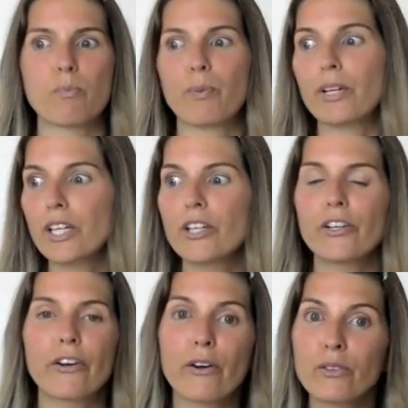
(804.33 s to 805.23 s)
bringing
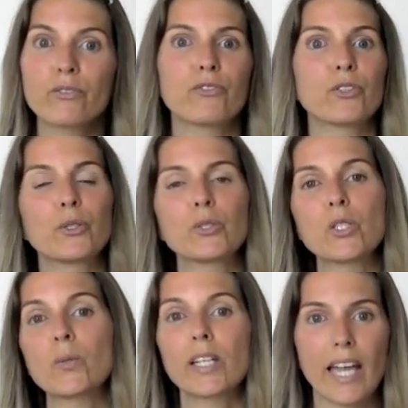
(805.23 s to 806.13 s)
your own food
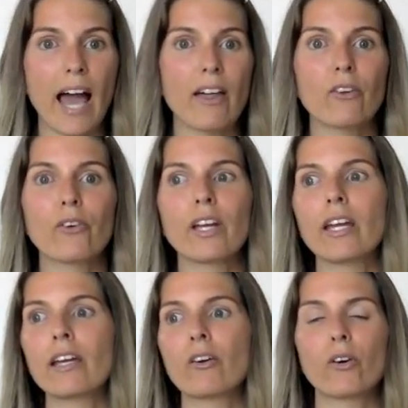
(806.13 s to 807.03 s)
to a
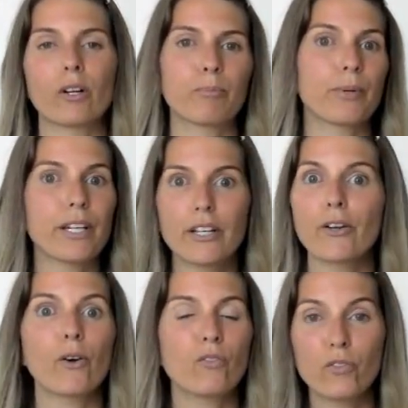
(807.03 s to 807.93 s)
gathering, or bringing
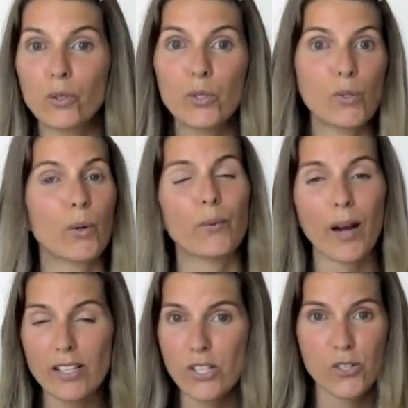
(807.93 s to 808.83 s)
your own food to a
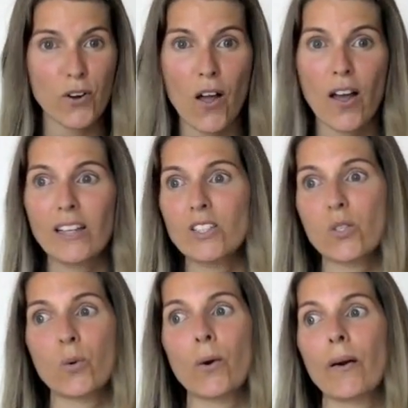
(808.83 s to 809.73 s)

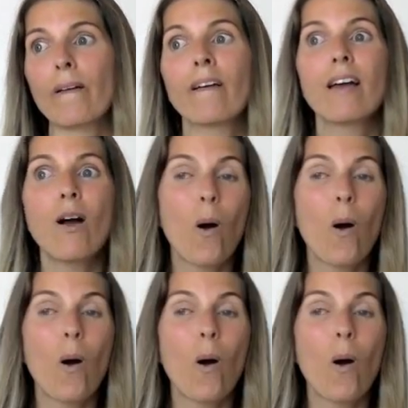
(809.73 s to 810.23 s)
restaurant, or